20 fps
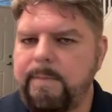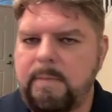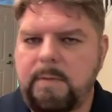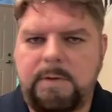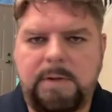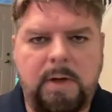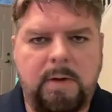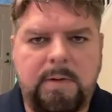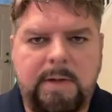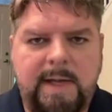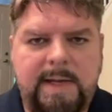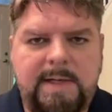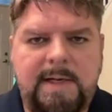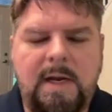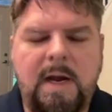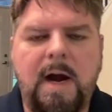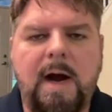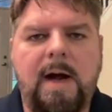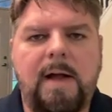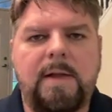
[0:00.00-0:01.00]
You know,
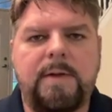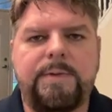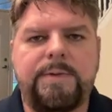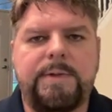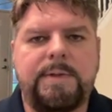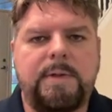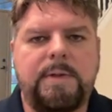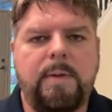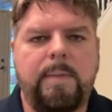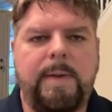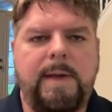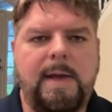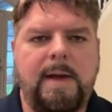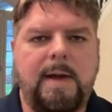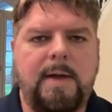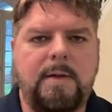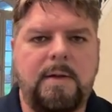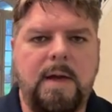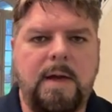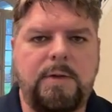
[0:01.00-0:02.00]
Landon Collins is going to be
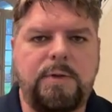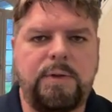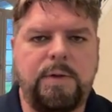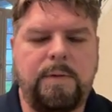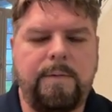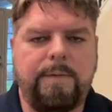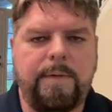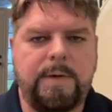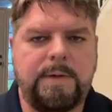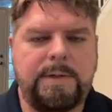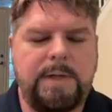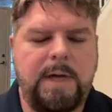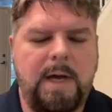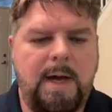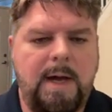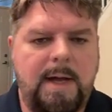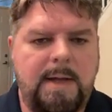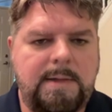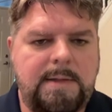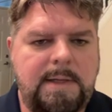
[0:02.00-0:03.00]
a June 1st
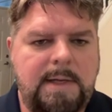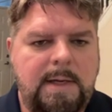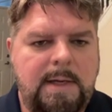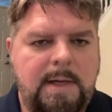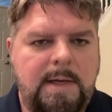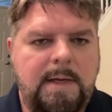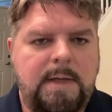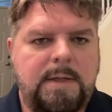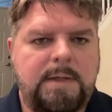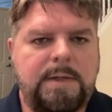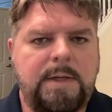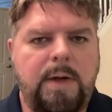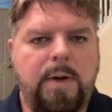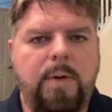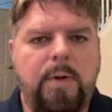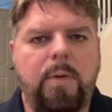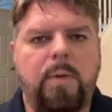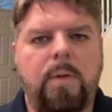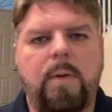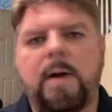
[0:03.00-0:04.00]
cut.
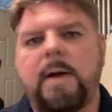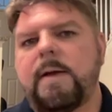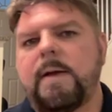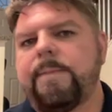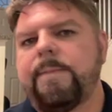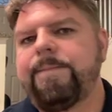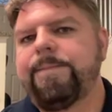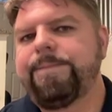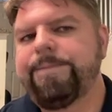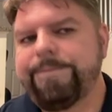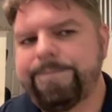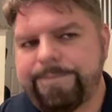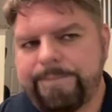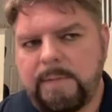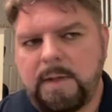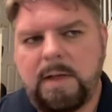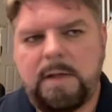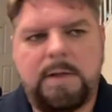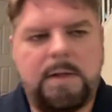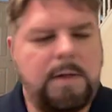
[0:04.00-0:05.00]
So,
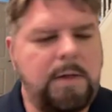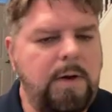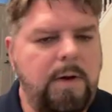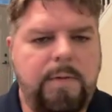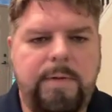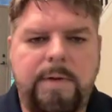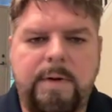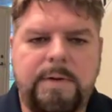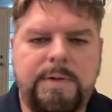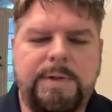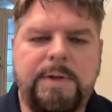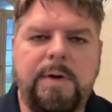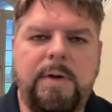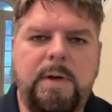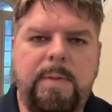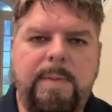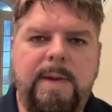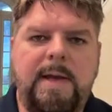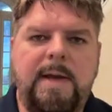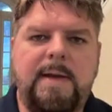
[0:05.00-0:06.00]
you know, there's going
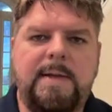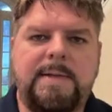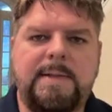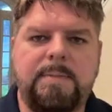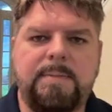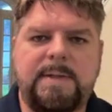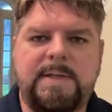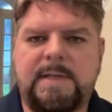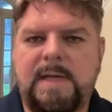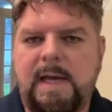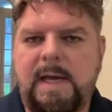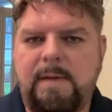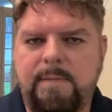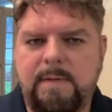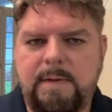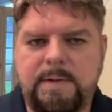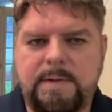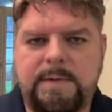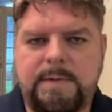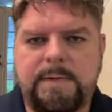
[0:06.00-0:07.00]
to be some
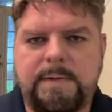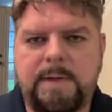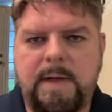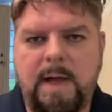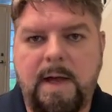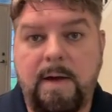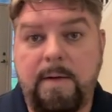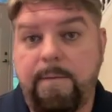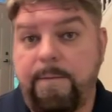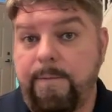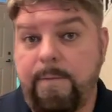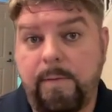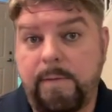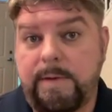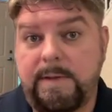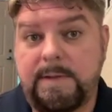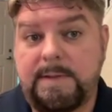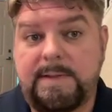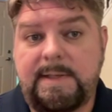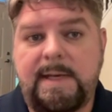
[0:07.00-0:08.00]
savings for
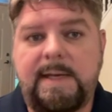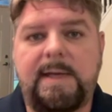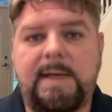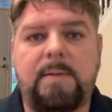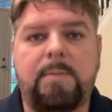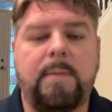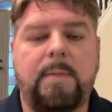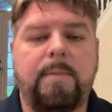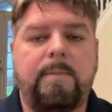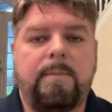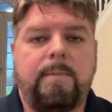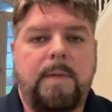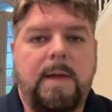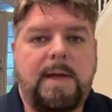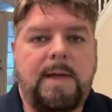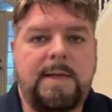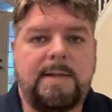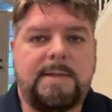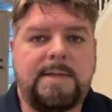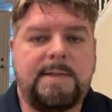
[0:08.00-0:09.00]
this team
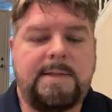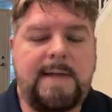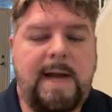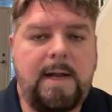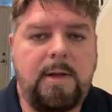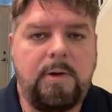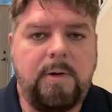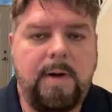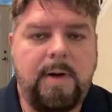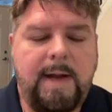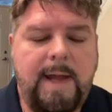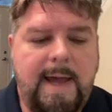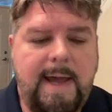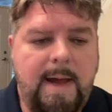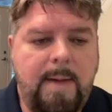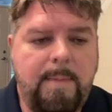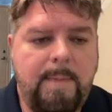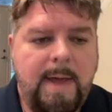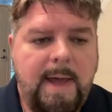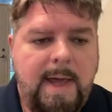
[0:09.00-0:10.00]
against salary
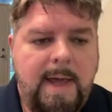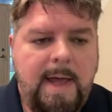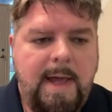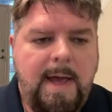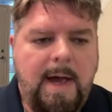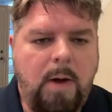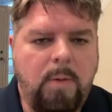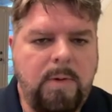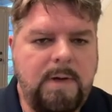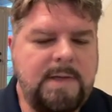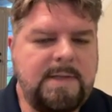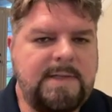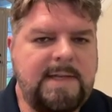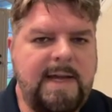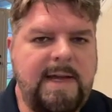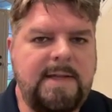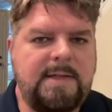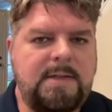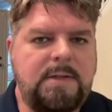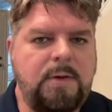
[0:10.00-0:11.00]
cap. I want to
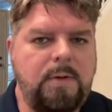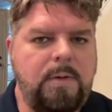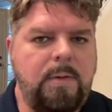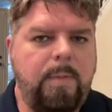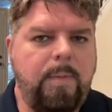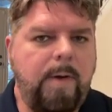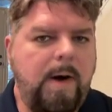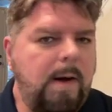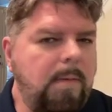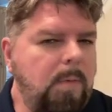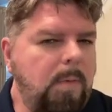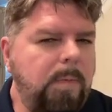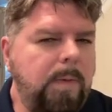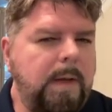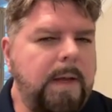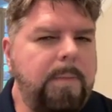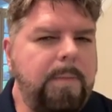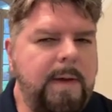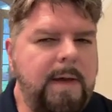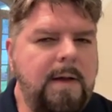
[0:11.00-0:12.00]
say it's going to
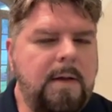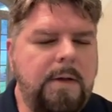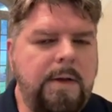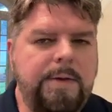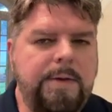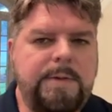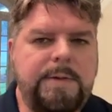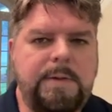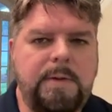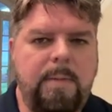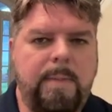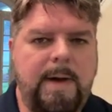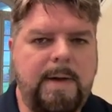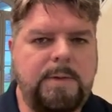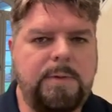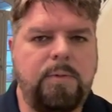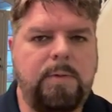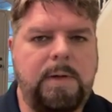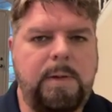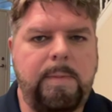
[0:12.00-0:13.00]
probably be close to
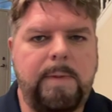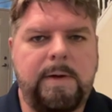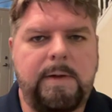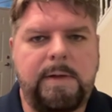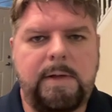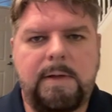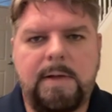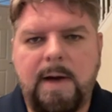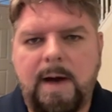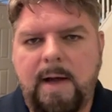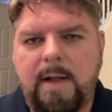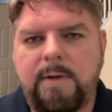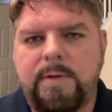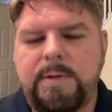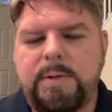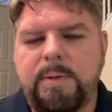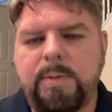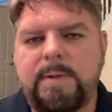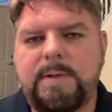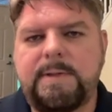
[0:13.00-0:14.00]
about $20 million
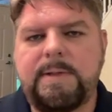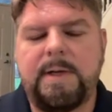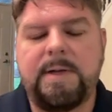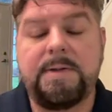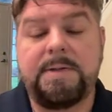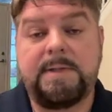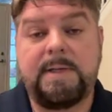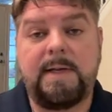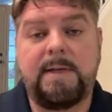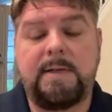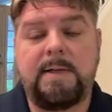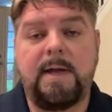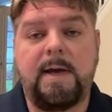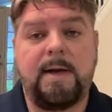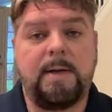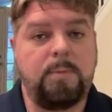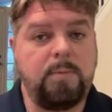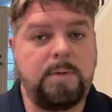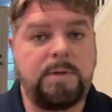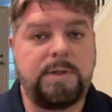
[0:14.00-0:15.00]
when it's all said and
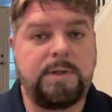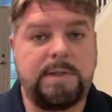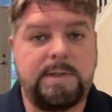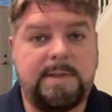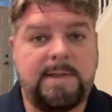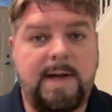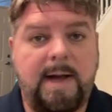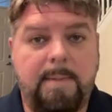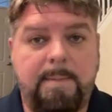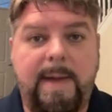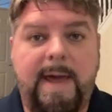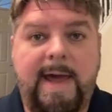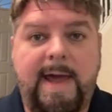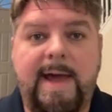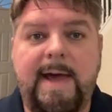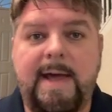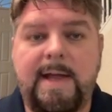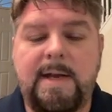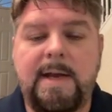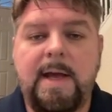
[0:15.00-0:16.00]
done, which is not
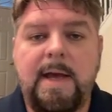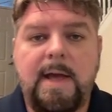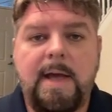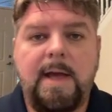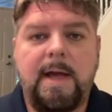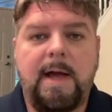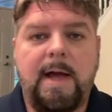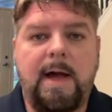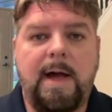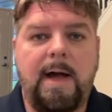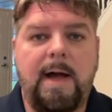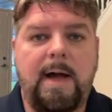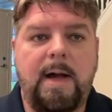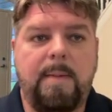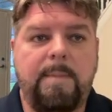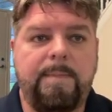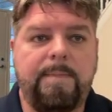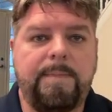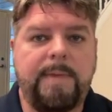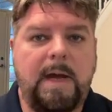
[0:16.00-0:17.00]
bad.
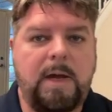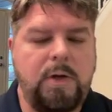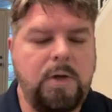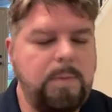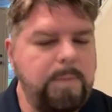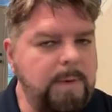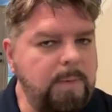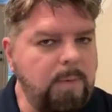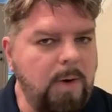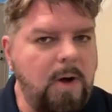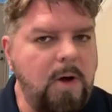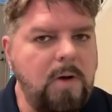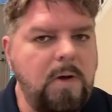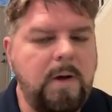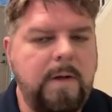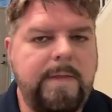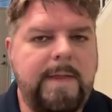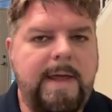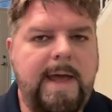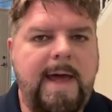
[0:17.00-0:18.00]
I could be wrong
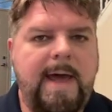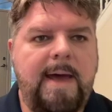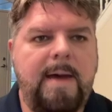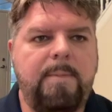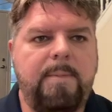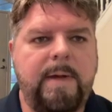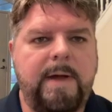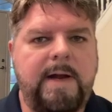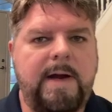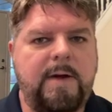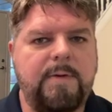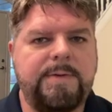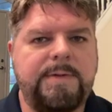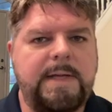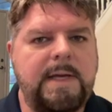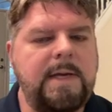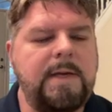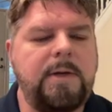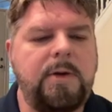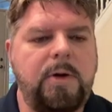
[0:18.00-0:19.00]
on that, but I was
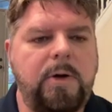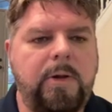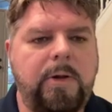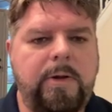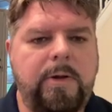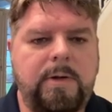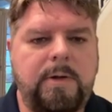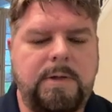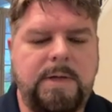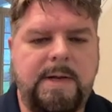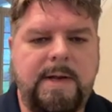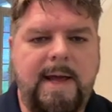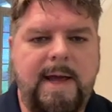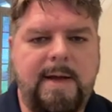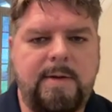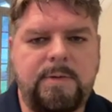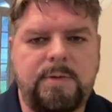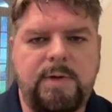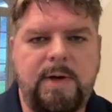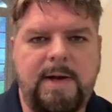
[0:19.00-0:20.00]
thinking earlier today,
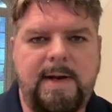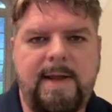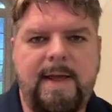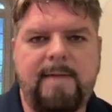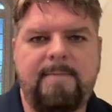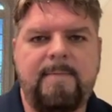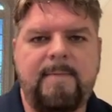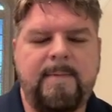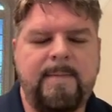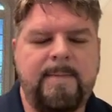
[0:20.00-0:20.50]
I was trying to,